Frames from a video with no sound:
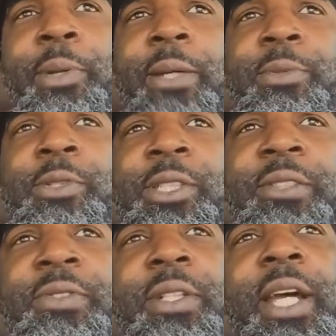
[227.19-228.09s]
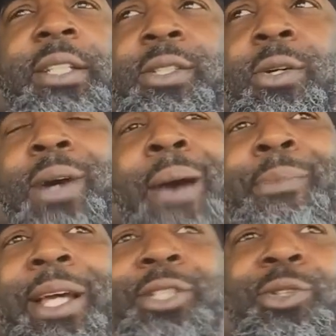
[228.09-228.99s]
to pick up those shifts or not. So
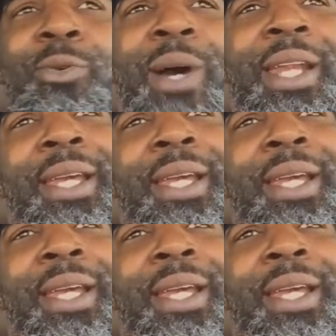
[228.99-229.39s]
I'm not sure why